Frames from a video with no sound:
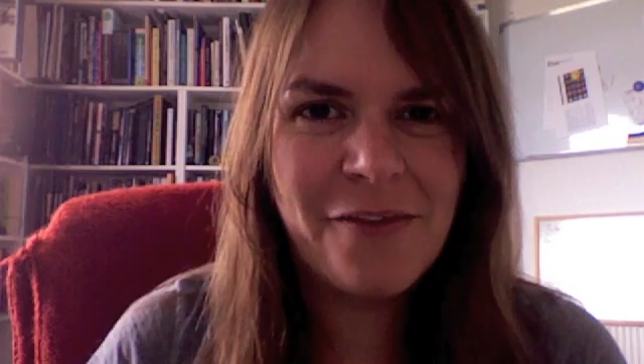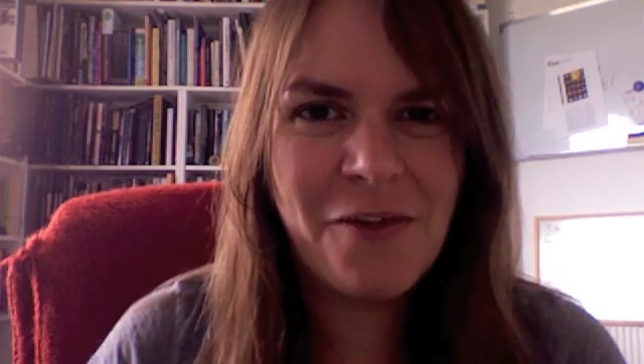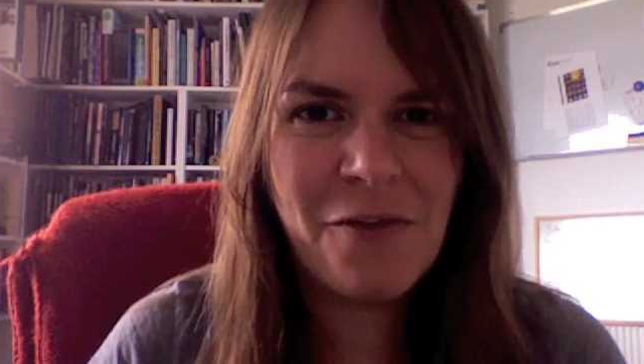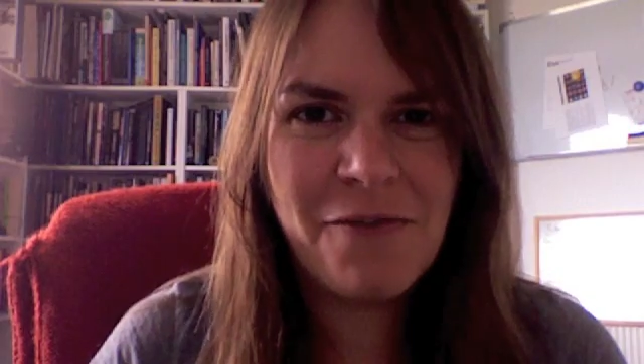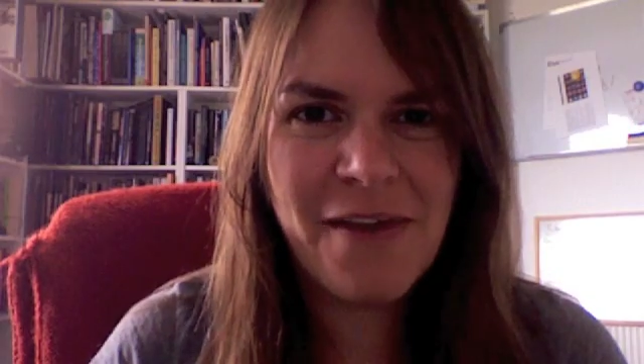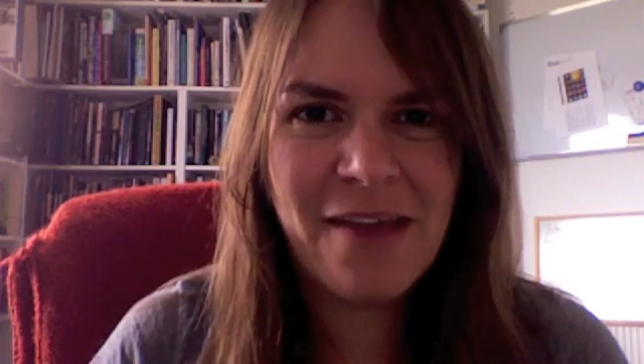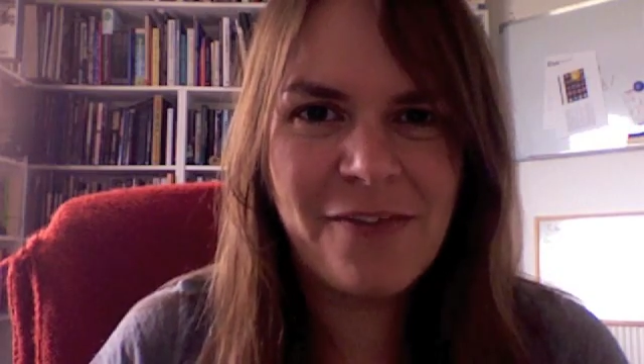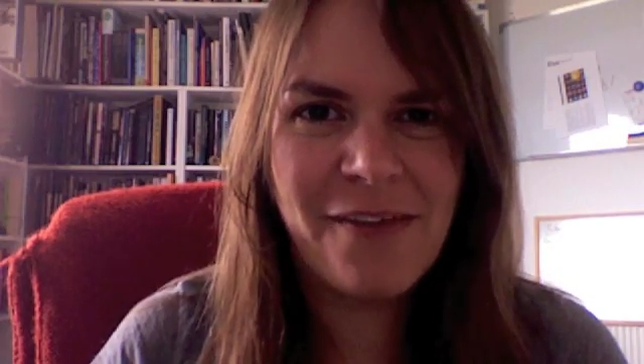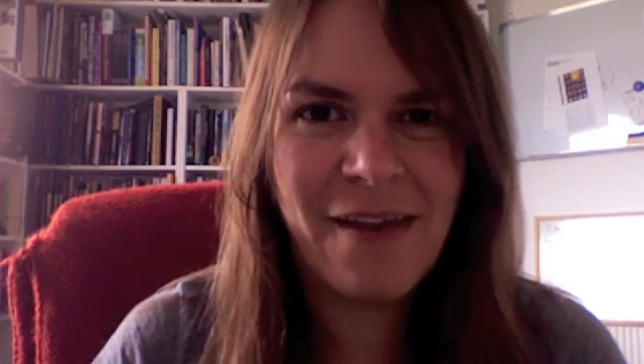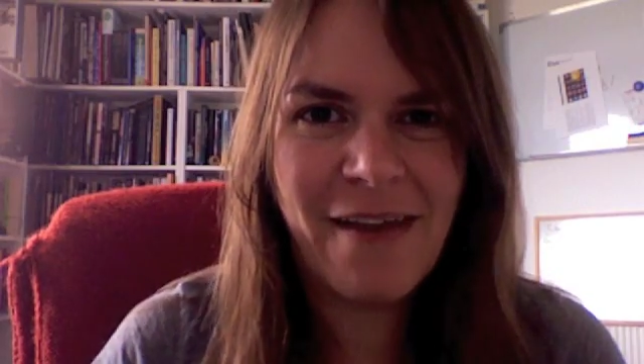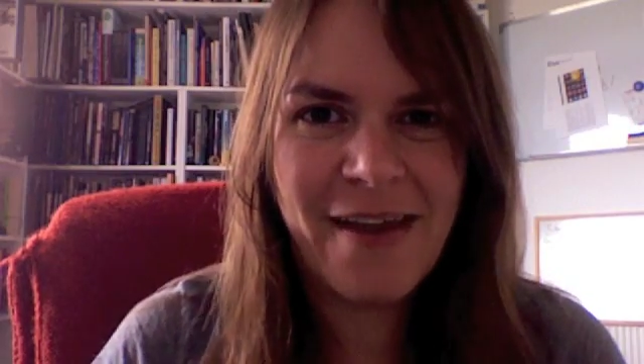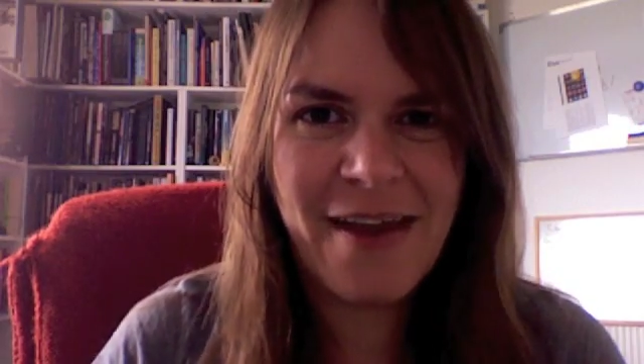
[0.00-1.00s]
Don't forget to
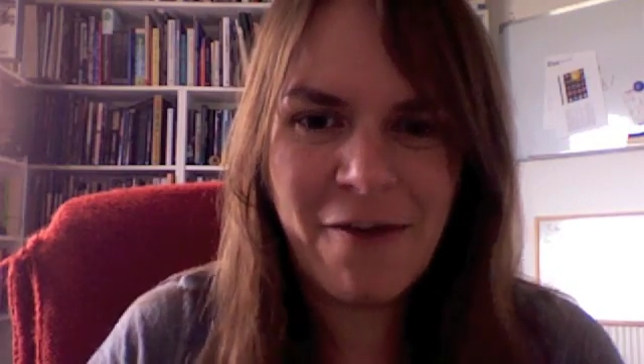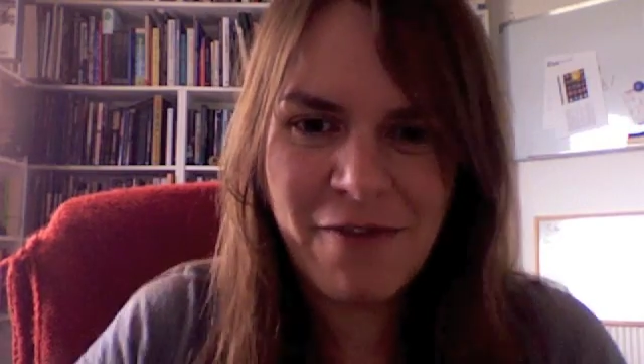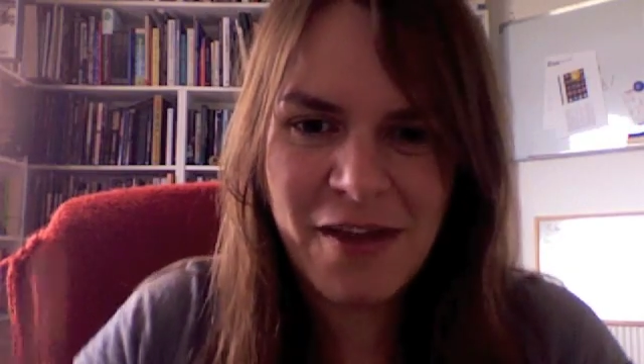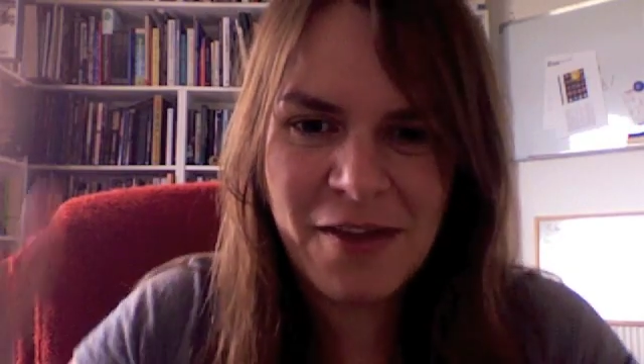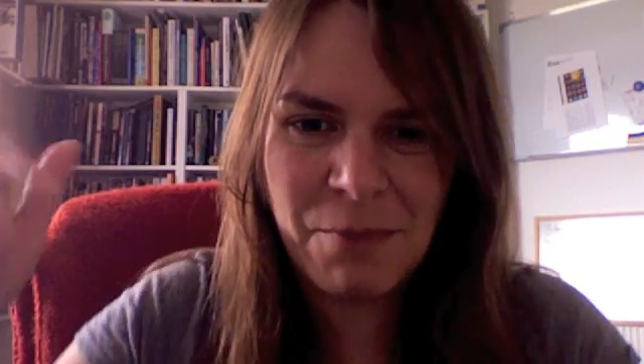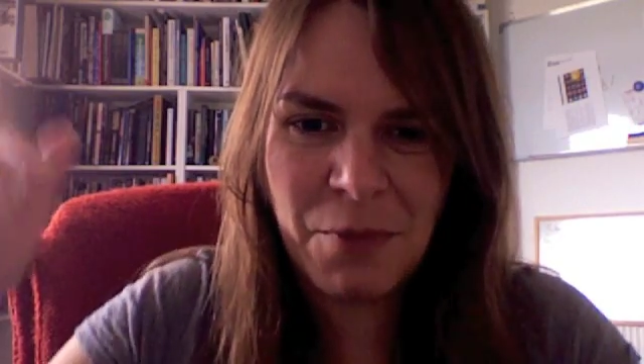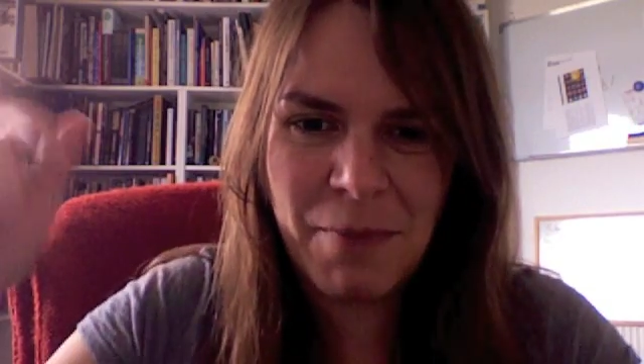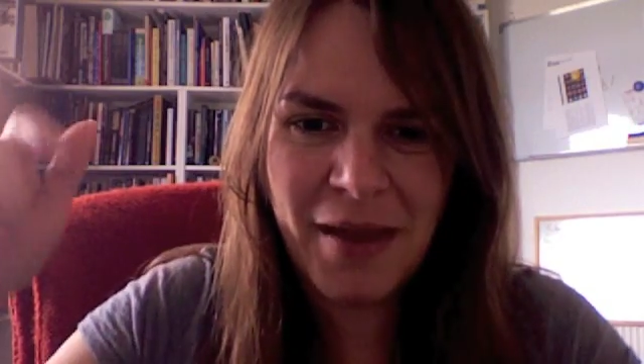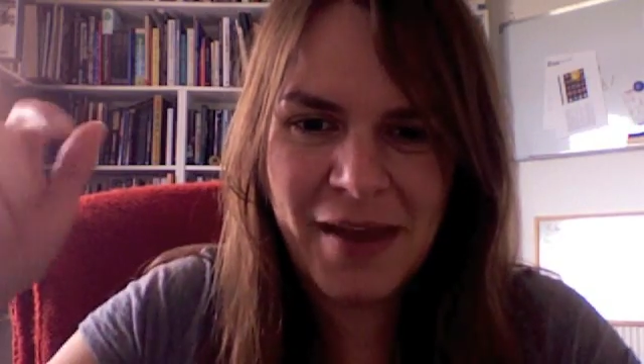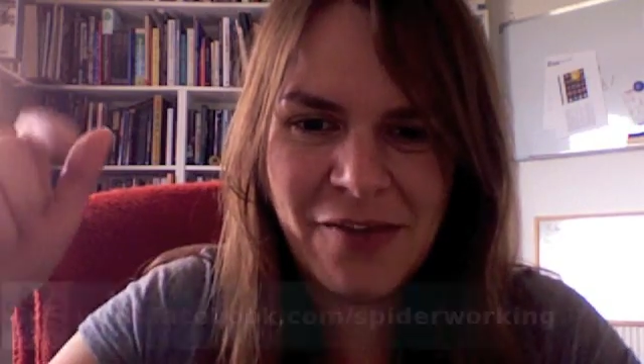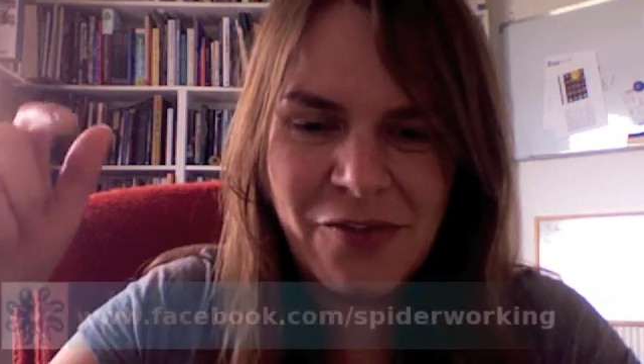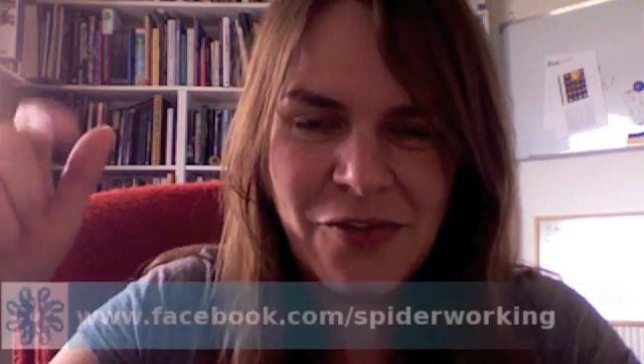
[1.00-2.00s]
like our Facebook
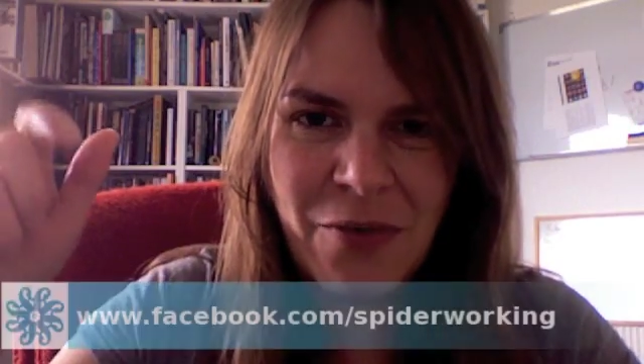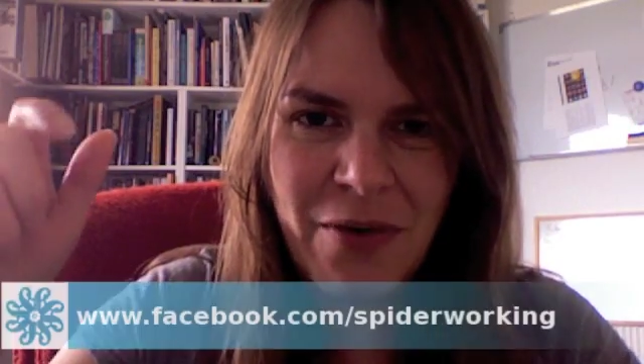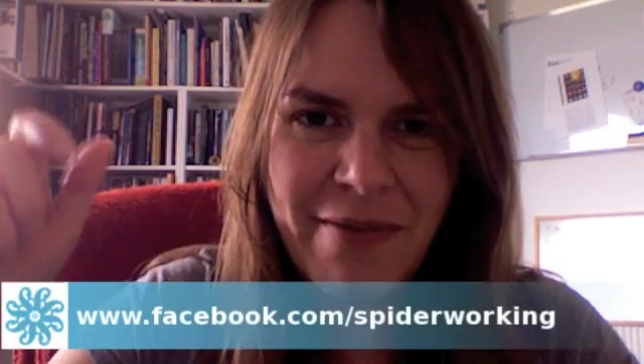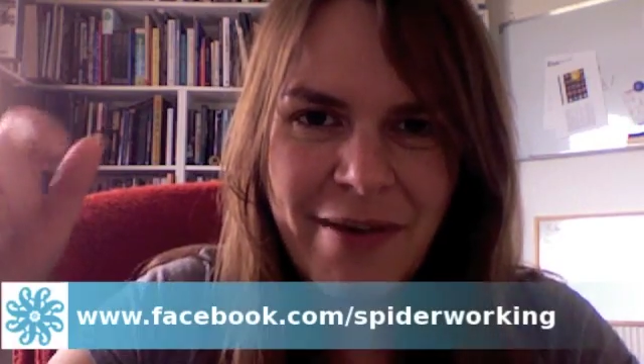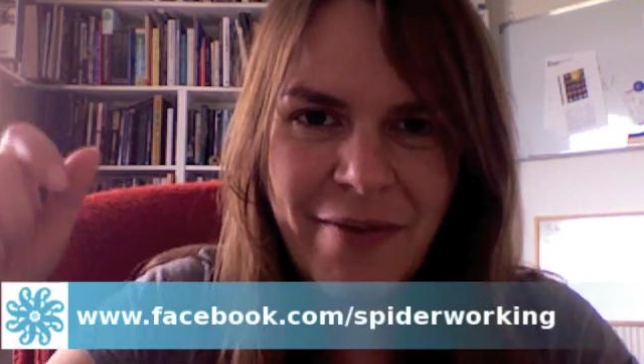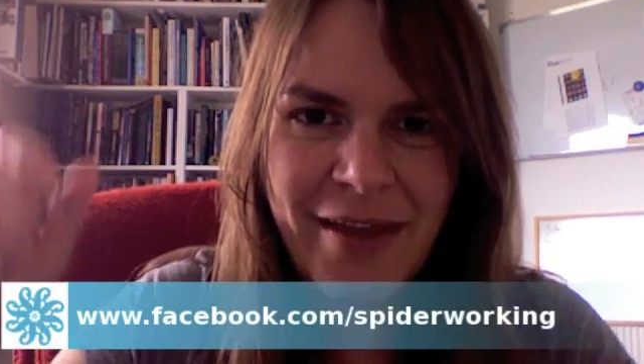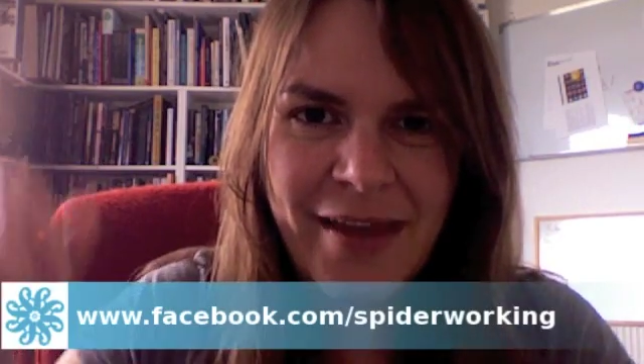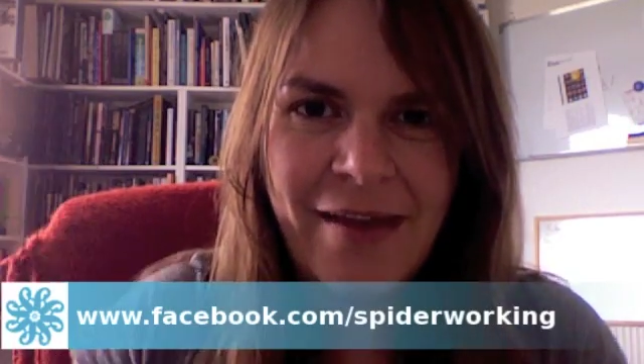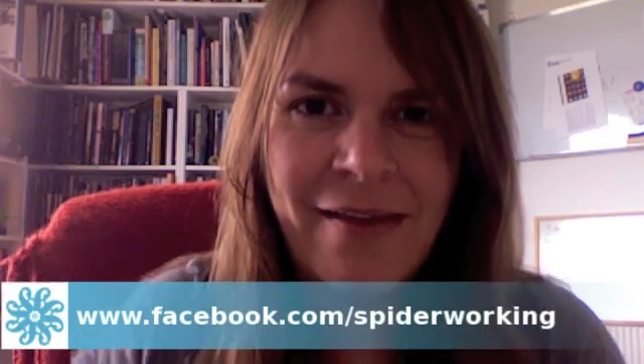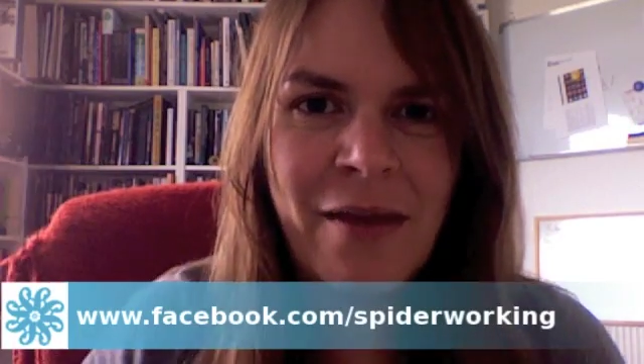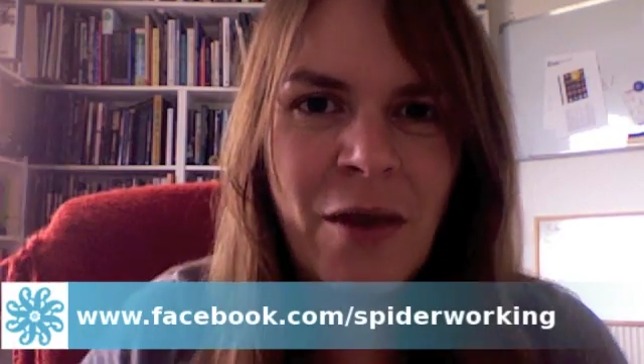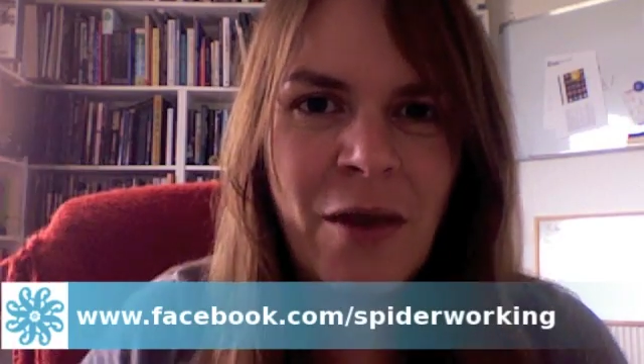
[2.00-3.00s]
page, URL here.